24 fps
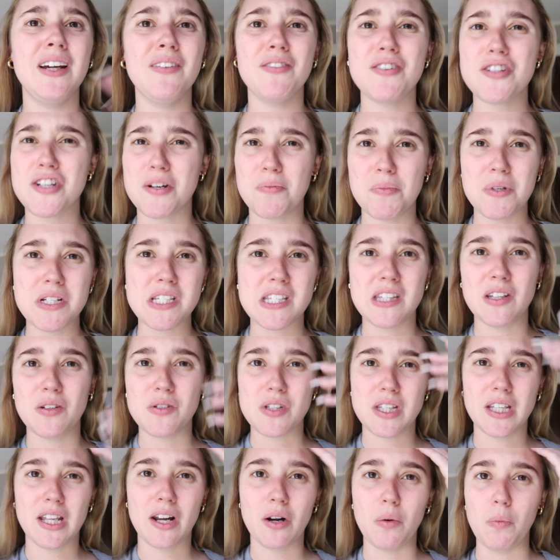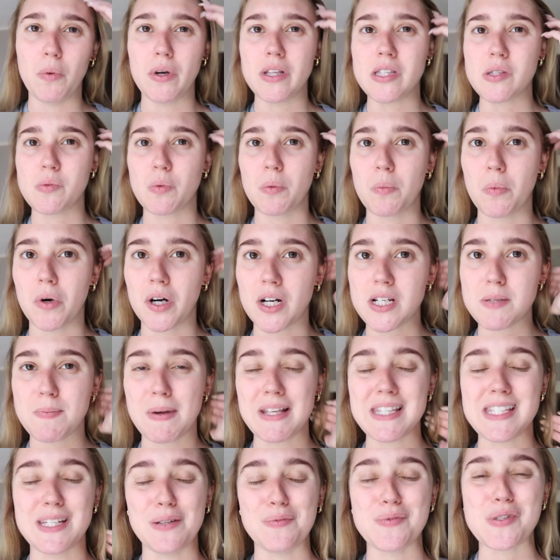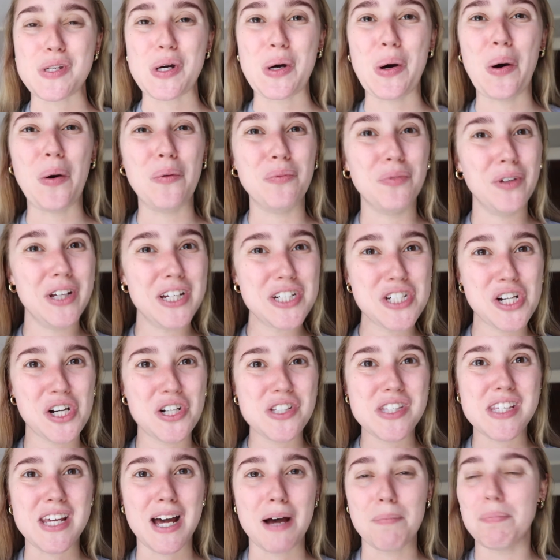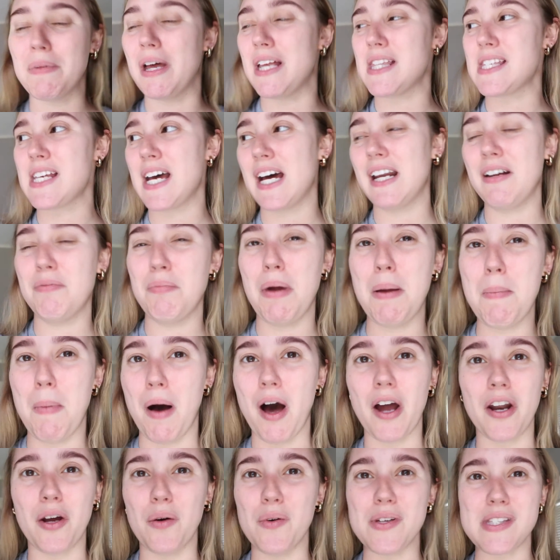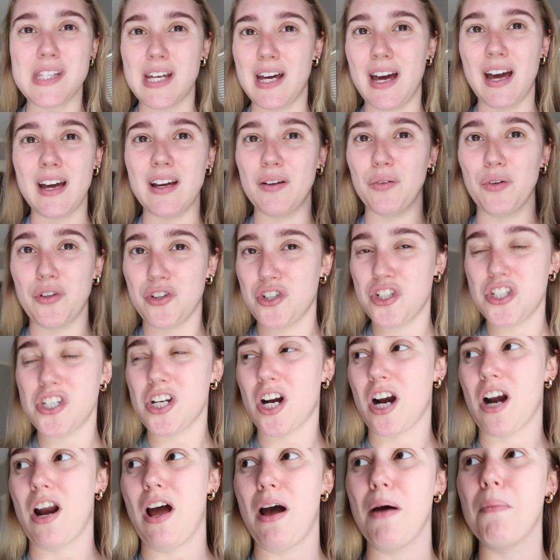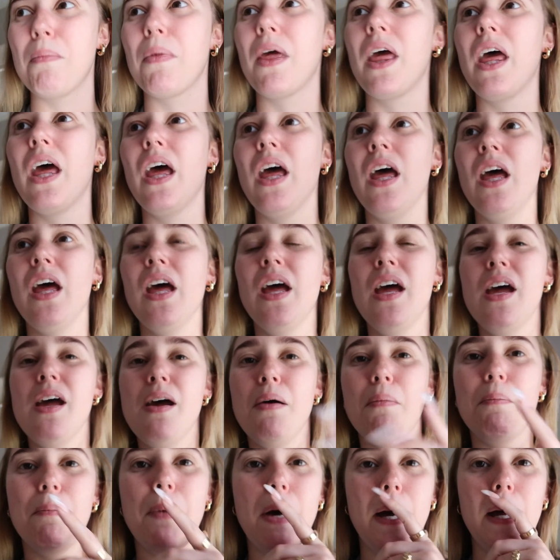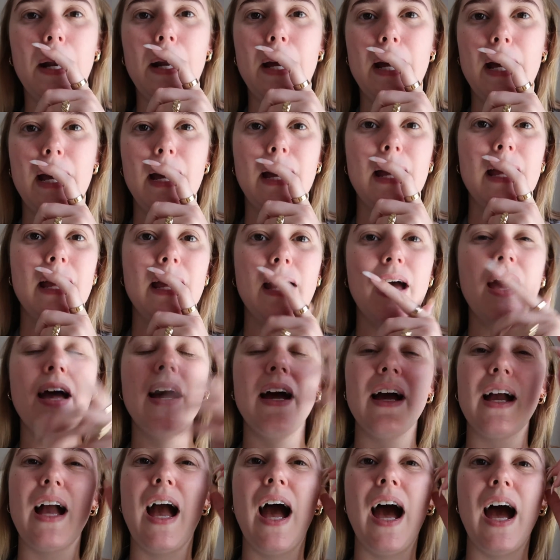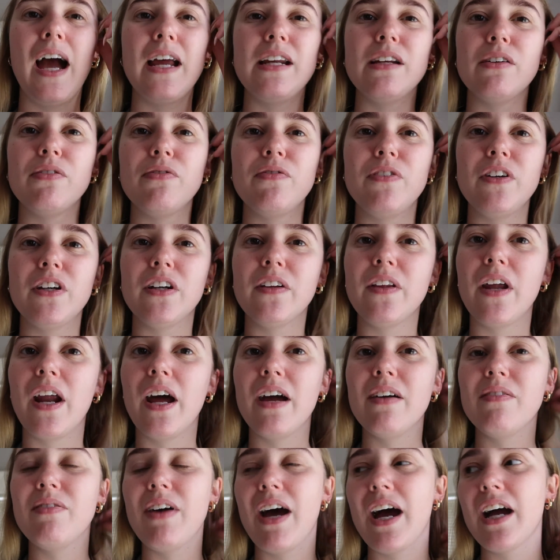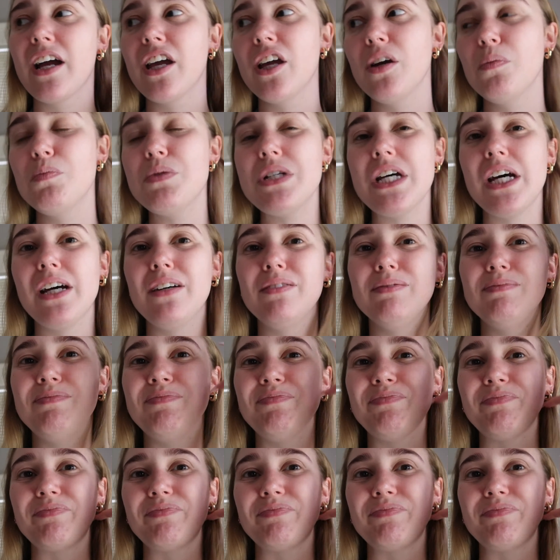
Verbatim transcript: for some reason those little ones were more expensive. So hopefully it turns up. That's kind of my motto, is that it'll just turn up. But I kind of fear that I vacuumed it.